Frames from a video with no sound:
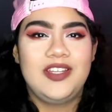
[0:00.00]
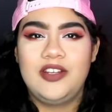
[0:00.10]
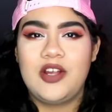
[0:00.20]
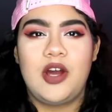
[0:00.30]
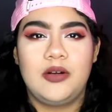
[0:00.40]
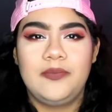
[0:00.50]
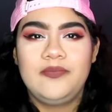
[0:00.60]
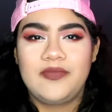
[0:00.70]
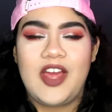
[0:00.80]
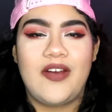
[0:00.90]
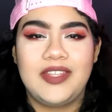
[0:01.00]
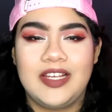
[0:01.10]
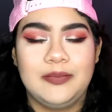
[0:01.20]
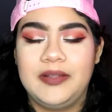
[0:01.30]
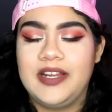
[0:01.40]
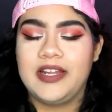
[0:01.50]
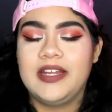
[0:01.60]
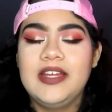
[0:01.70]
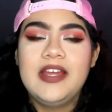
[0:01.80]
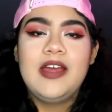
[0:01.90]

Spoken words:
you know, I don't have to explain it.